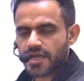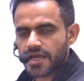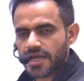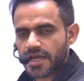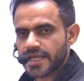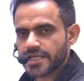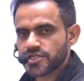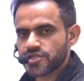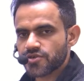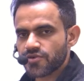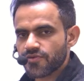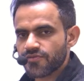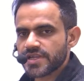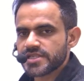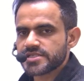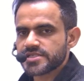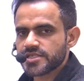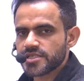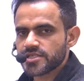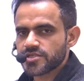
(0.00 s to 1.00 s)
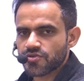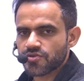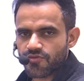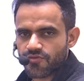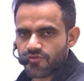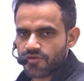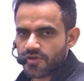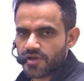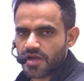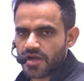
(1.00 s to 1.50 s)

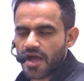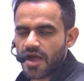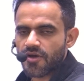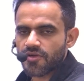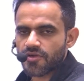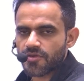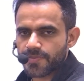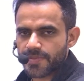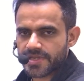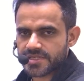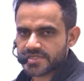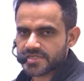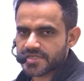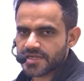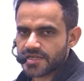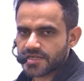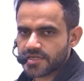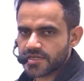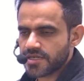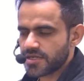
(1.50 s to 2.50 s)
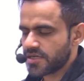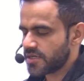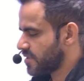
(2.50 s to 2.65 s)
of our president.